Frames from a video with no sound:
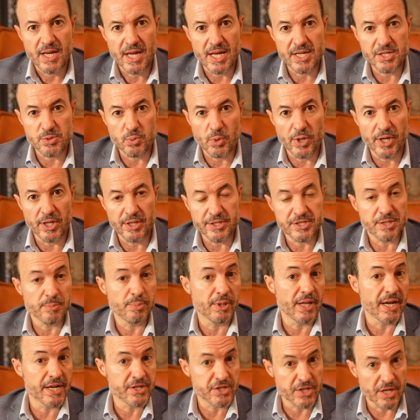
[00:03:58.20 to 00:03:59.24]
as well as
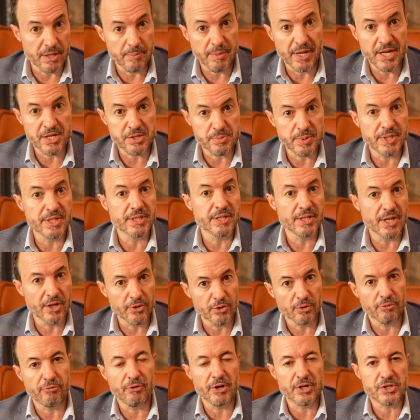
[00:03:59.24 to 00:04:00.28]
supply chain management and
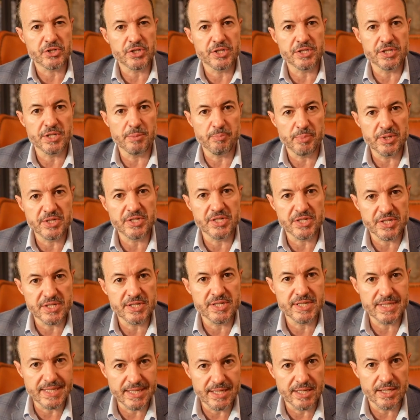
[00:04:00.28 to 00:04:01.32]
other functions that
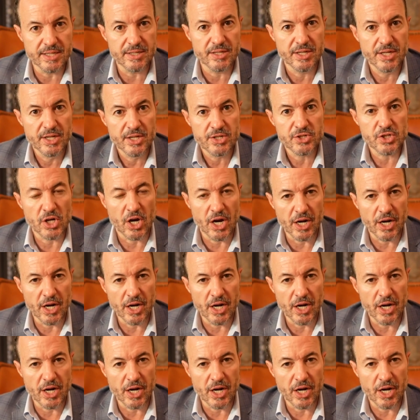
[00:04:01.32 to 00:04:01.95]
businesses need to